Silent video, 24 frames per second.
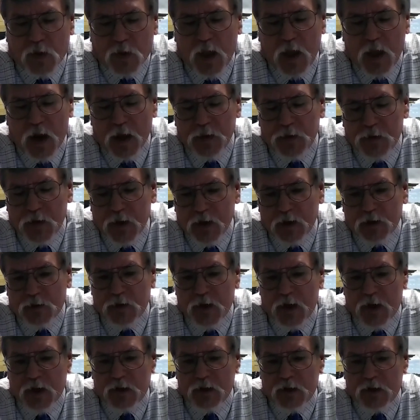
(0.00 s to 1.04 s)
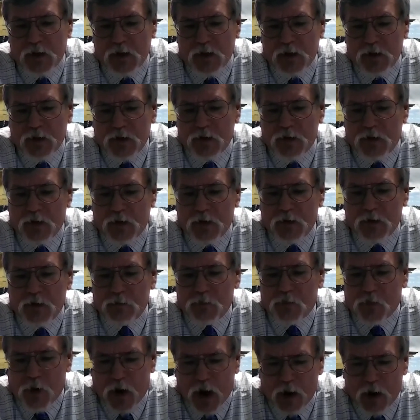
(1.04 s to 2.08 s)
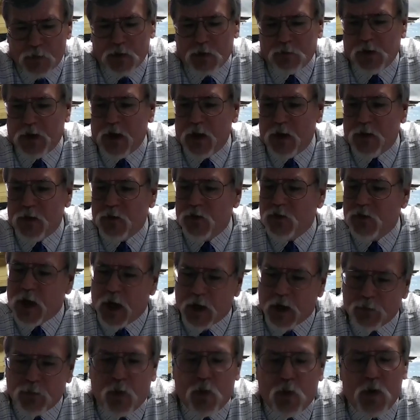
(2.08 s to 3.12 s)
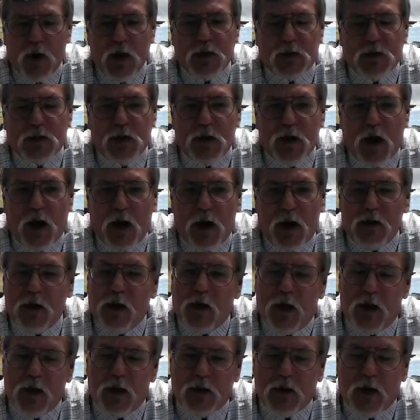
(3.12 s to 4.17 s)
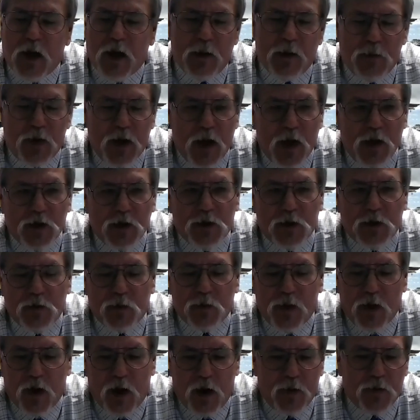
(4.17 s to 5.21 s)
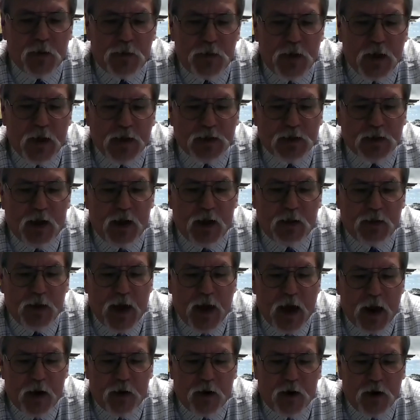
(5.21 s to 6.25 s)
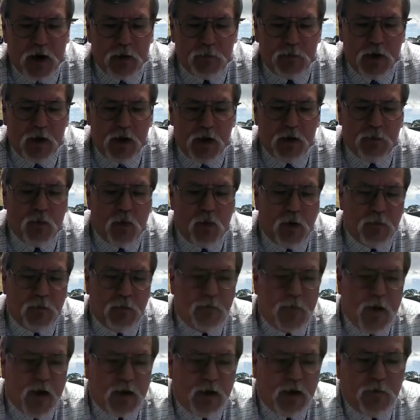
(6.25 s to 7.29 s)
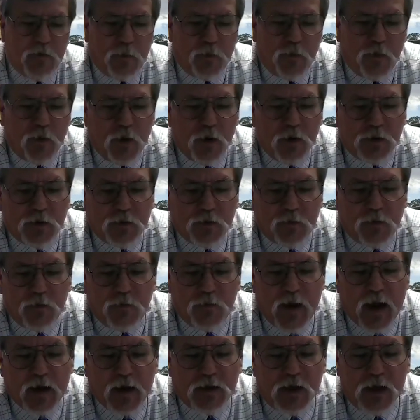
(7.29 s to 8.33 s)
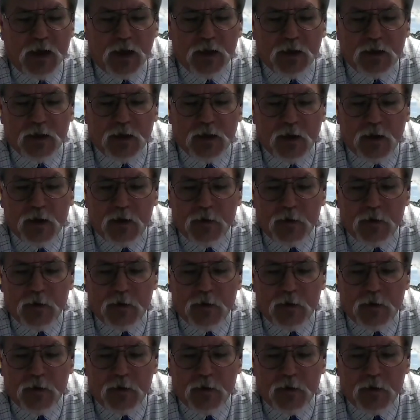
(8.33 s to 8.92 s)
And I think that probably checkpoints and combinations with other things like that are going to be a more effective approach for vaccines.